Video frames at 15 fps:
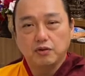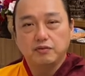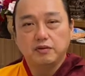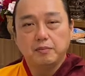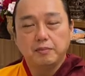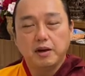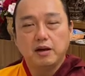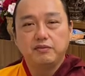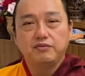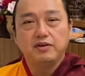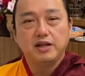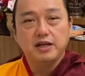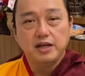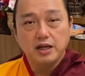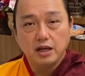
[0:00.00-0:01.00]
path
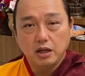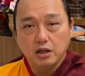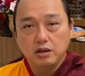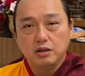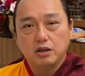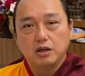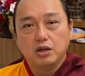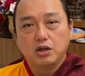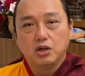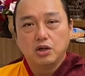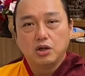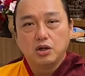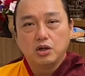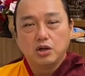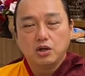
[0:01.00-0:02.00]
leading,
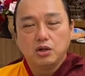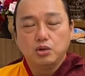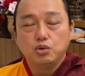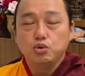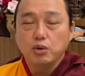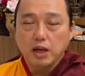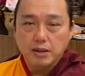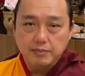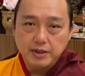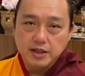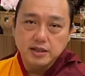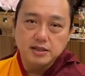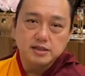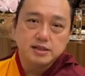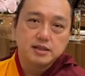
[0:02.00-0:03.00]
to
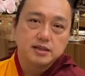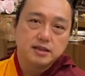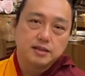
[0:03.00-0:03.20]
happiness,